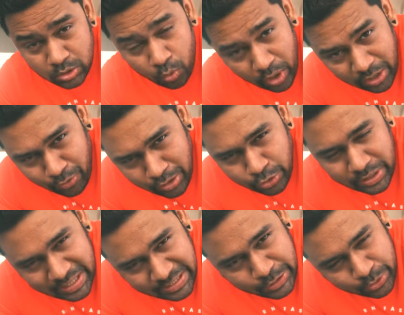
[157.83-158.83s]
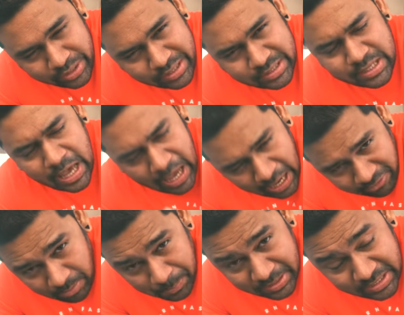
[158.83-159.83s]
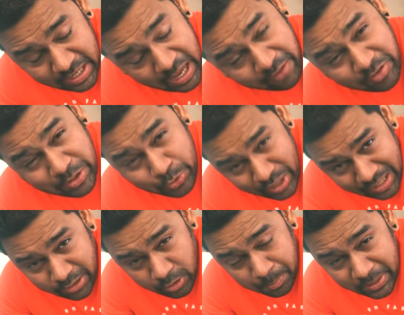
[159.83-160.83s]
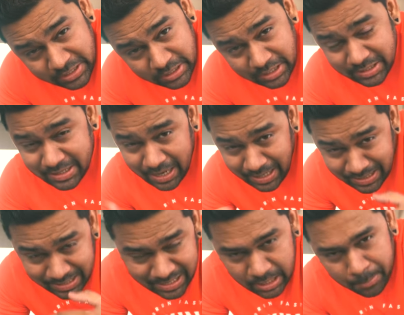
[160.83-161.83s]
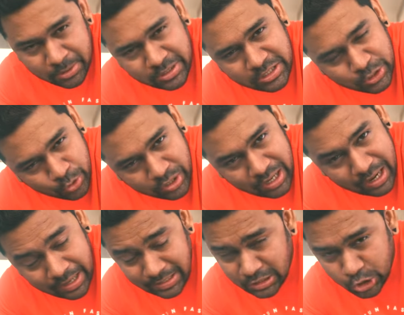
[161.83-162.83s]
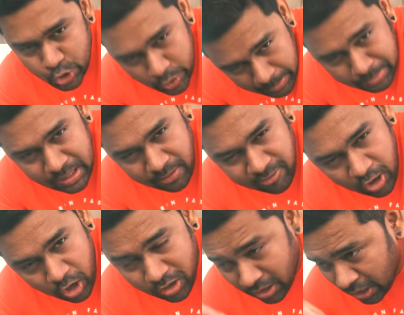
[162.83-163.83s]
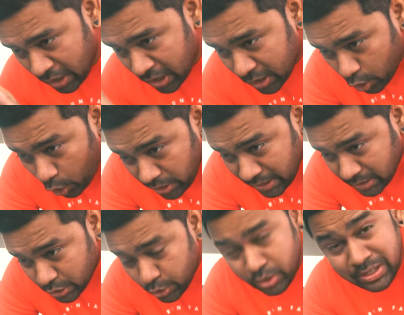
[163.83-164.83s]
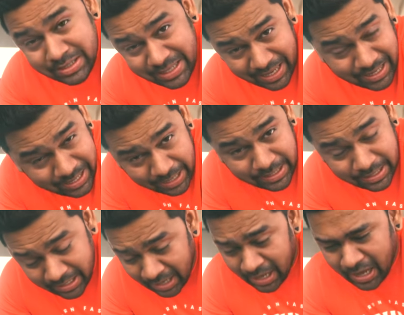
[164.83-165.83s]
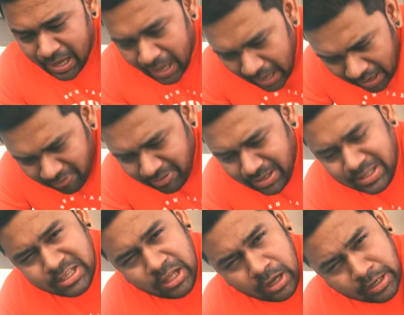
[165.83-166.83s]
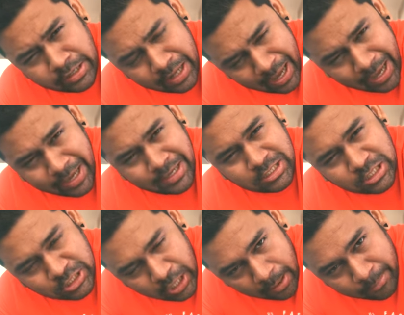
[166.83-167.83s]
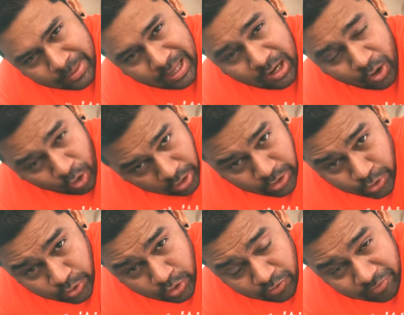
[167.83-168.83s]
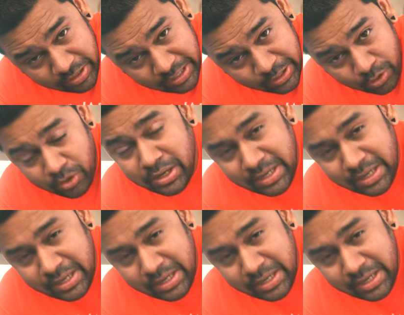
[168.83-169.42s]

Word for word: So what I want to teach you is have a picture, have a really good picture, then think about the storyline, script the vlog, go ahead and shoot then edit having the nice thumbnail on youtube video